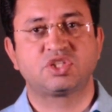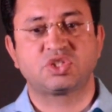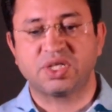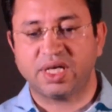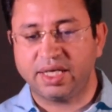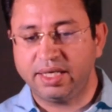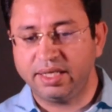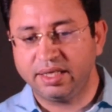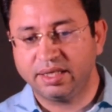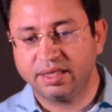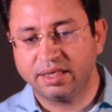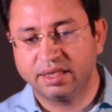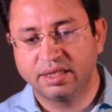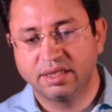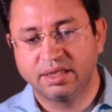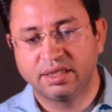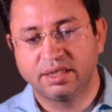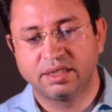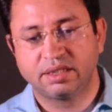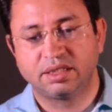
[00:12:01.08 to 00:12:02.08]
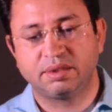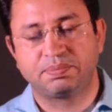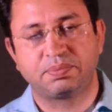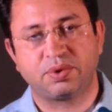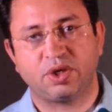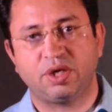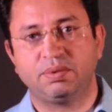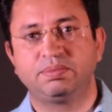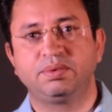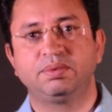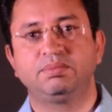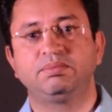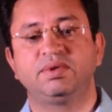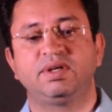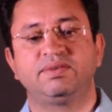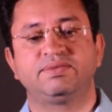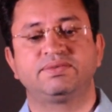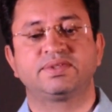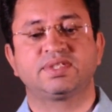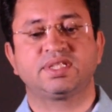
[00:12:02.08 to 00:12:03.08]
Studying the problem
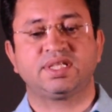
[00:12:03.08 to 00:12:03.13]
of